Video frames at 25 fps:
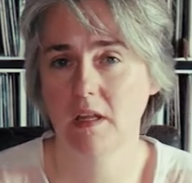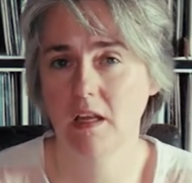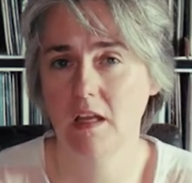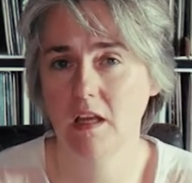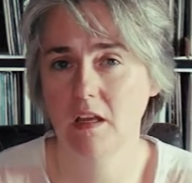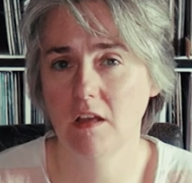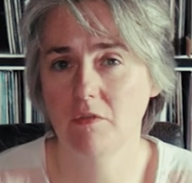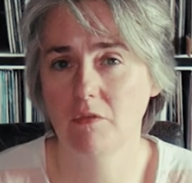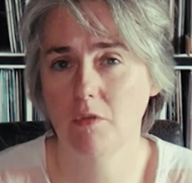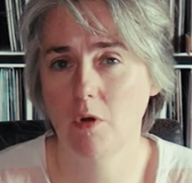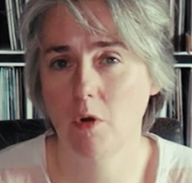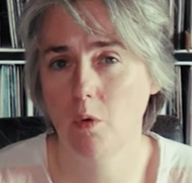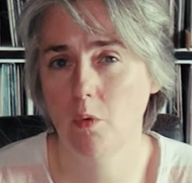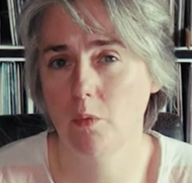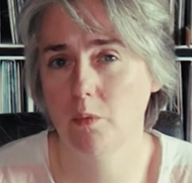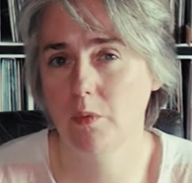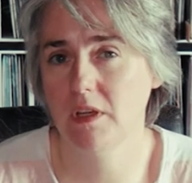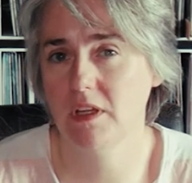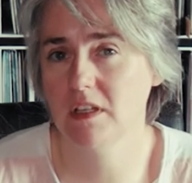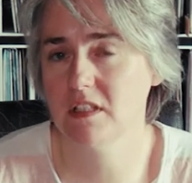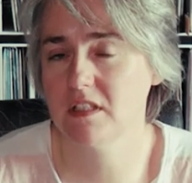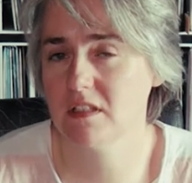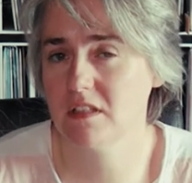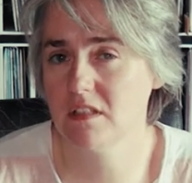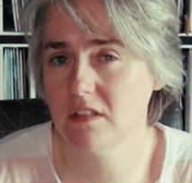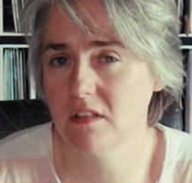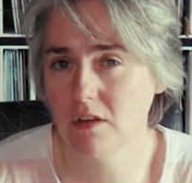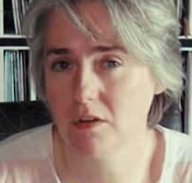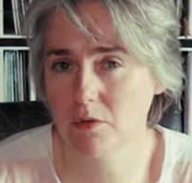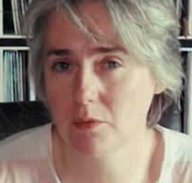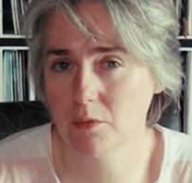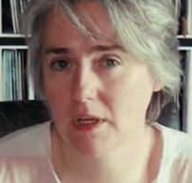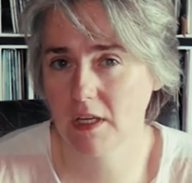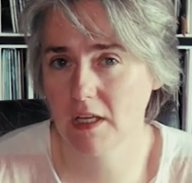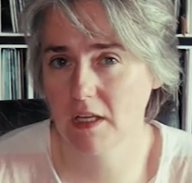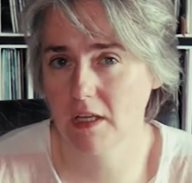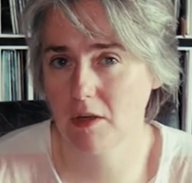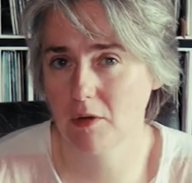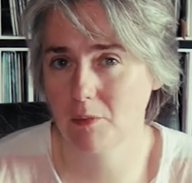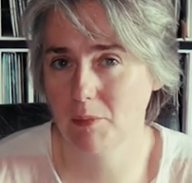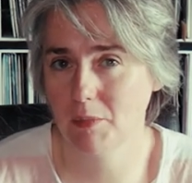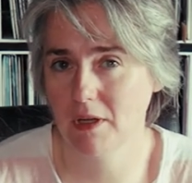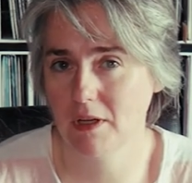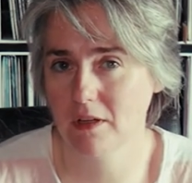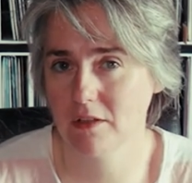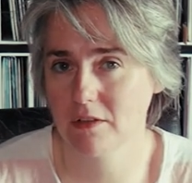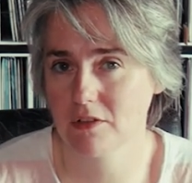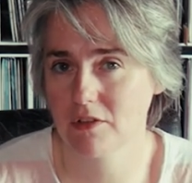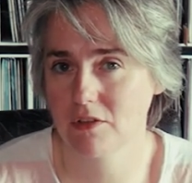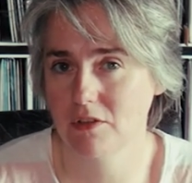If O.V. is not ringing a
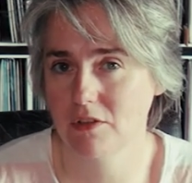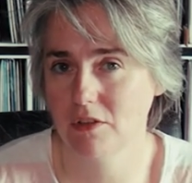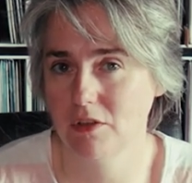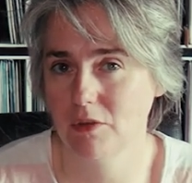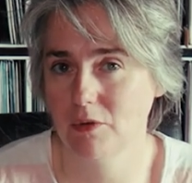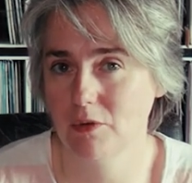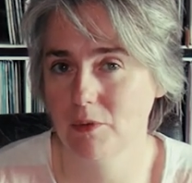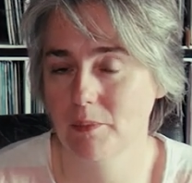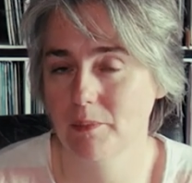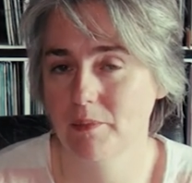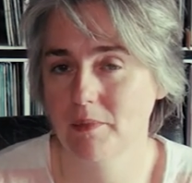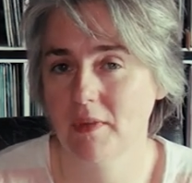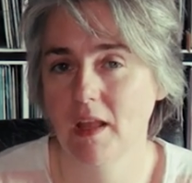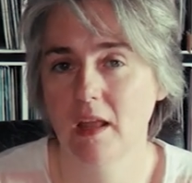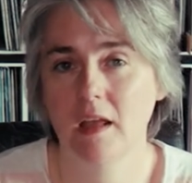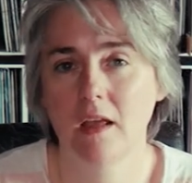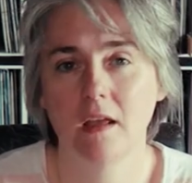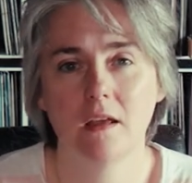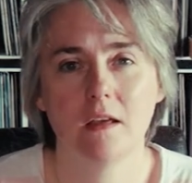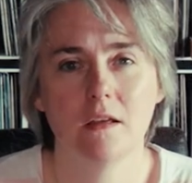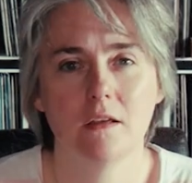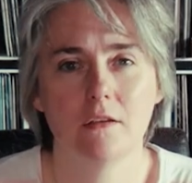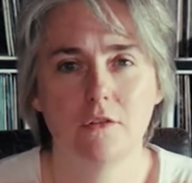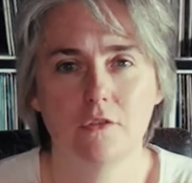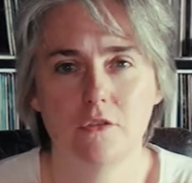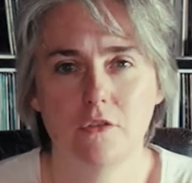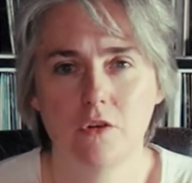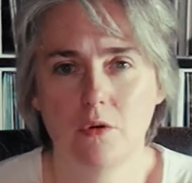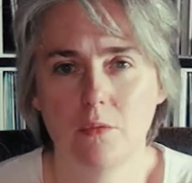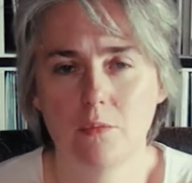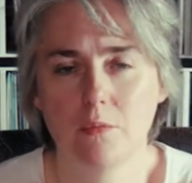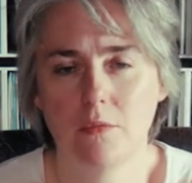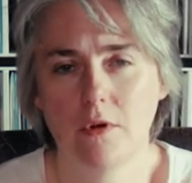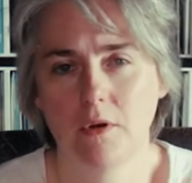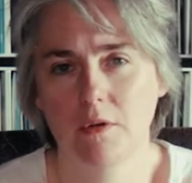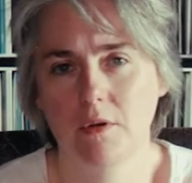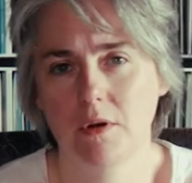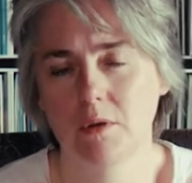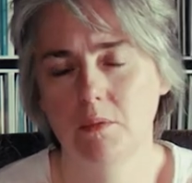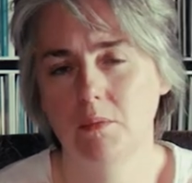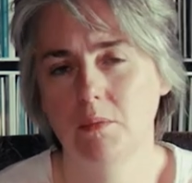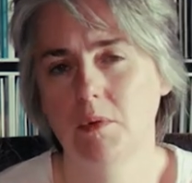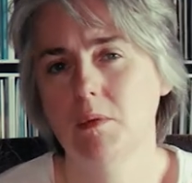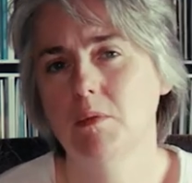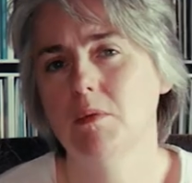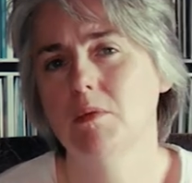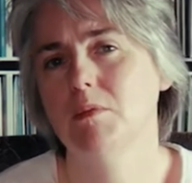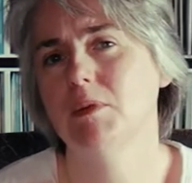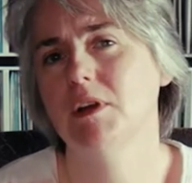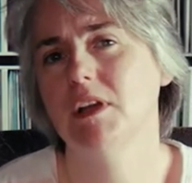bell to you, don't worry, we
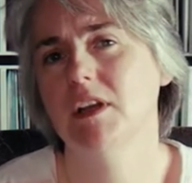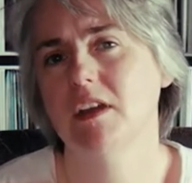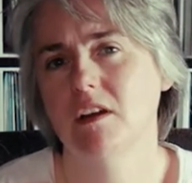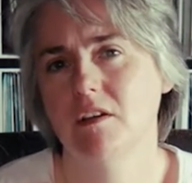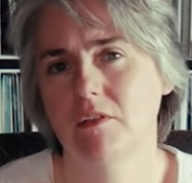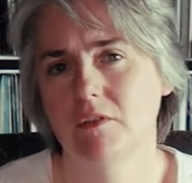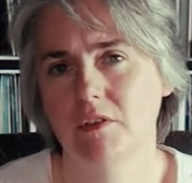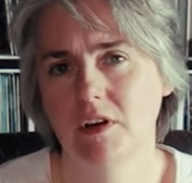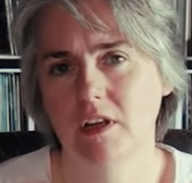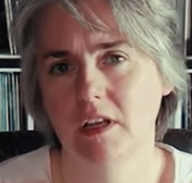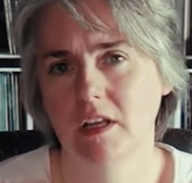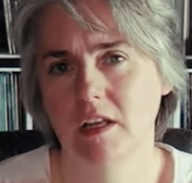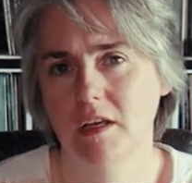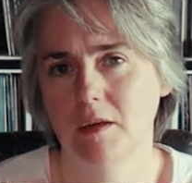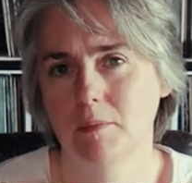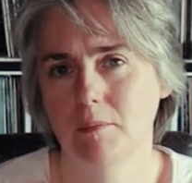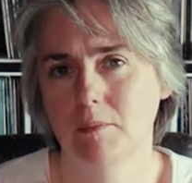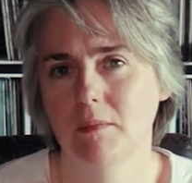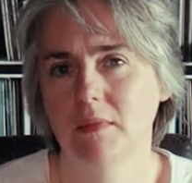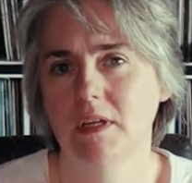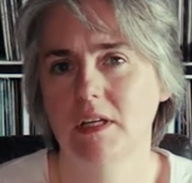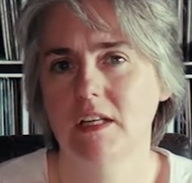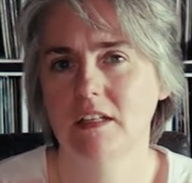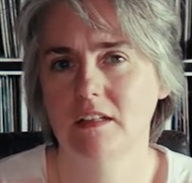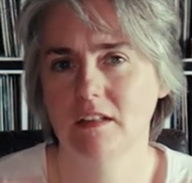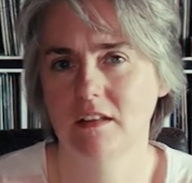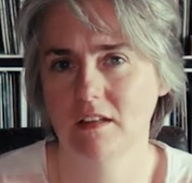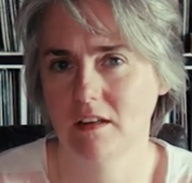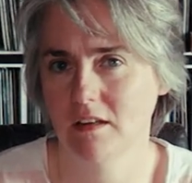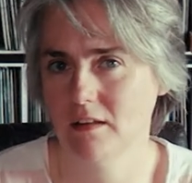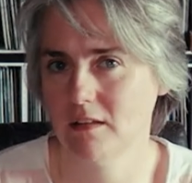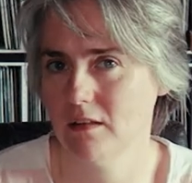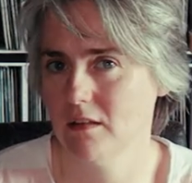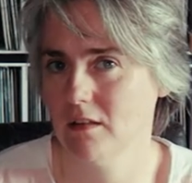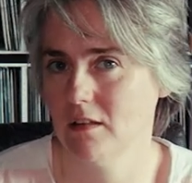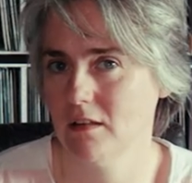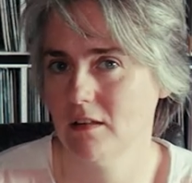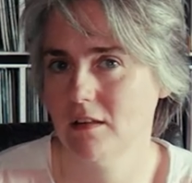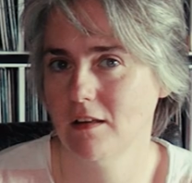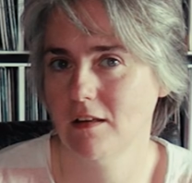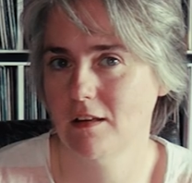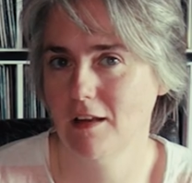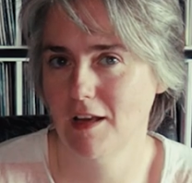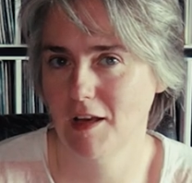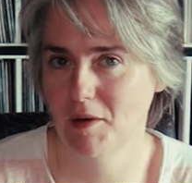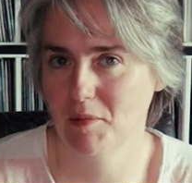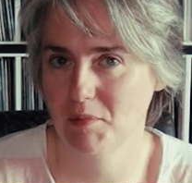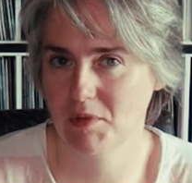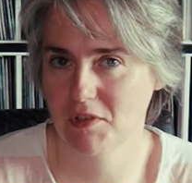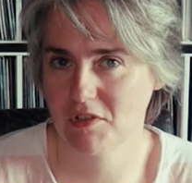will be covering him in another
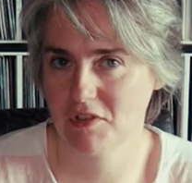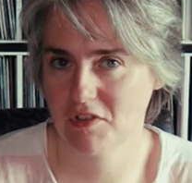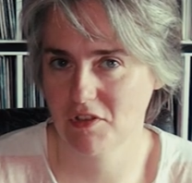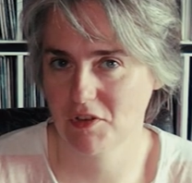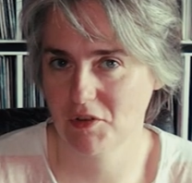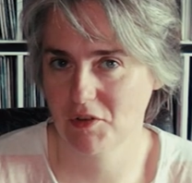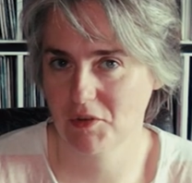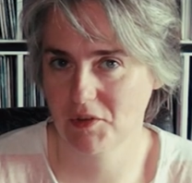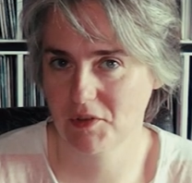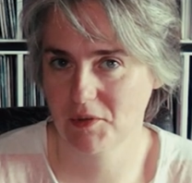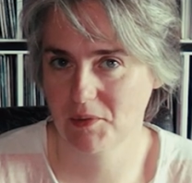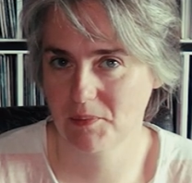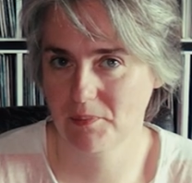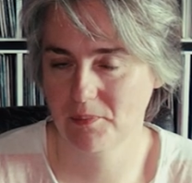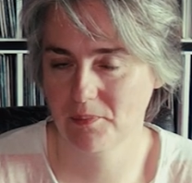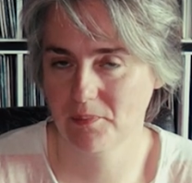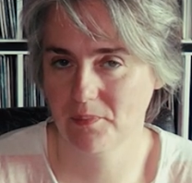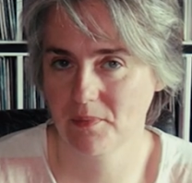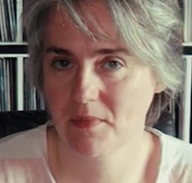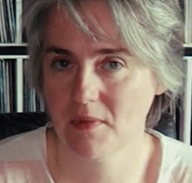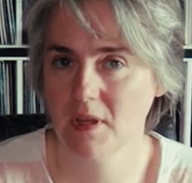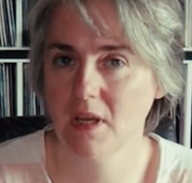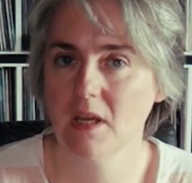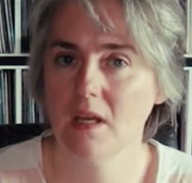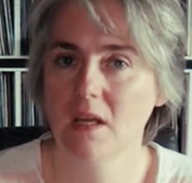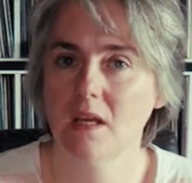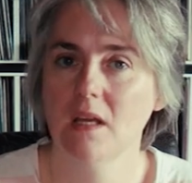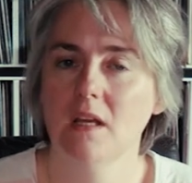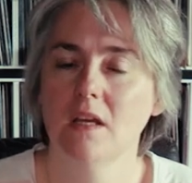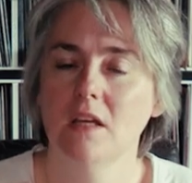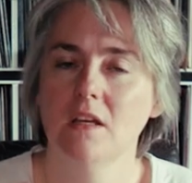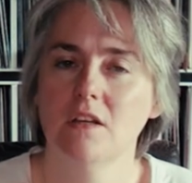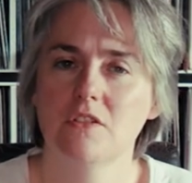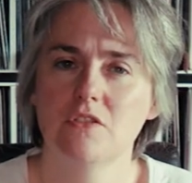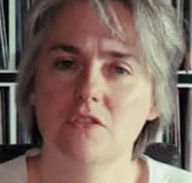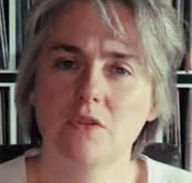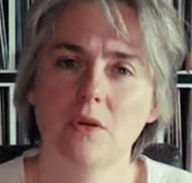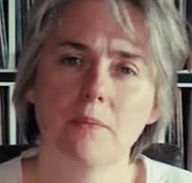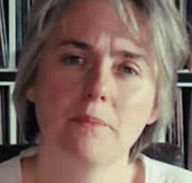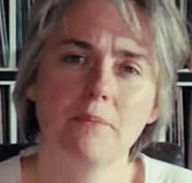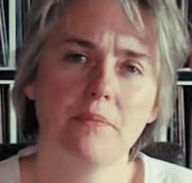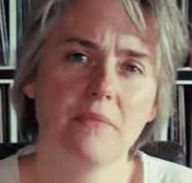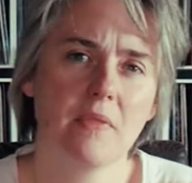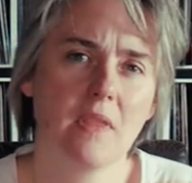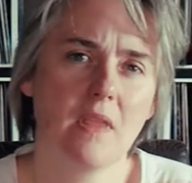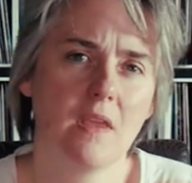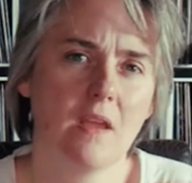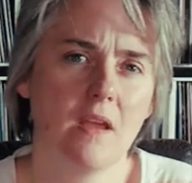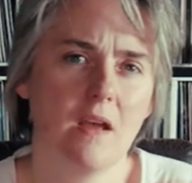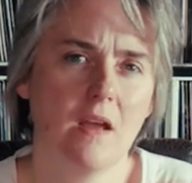episode. So,
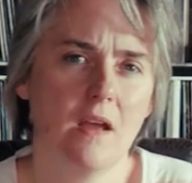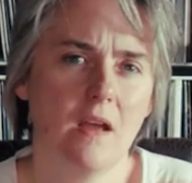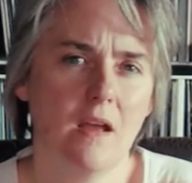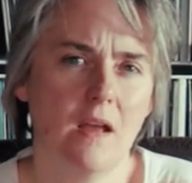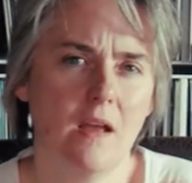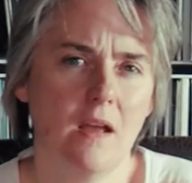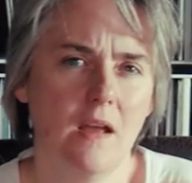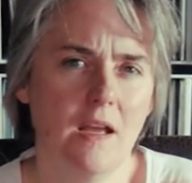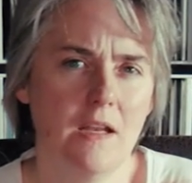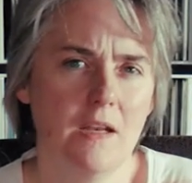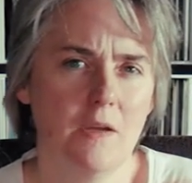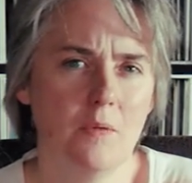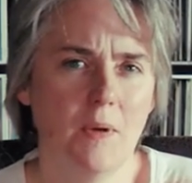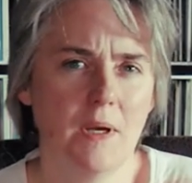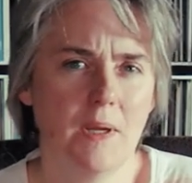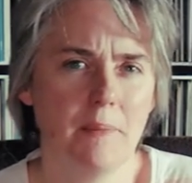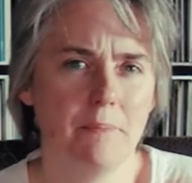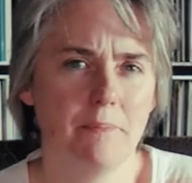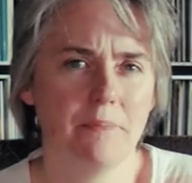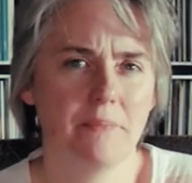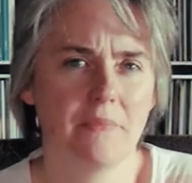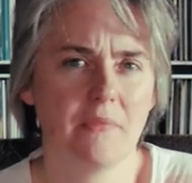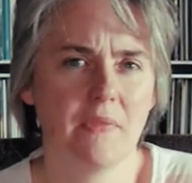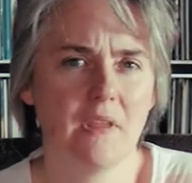anyway,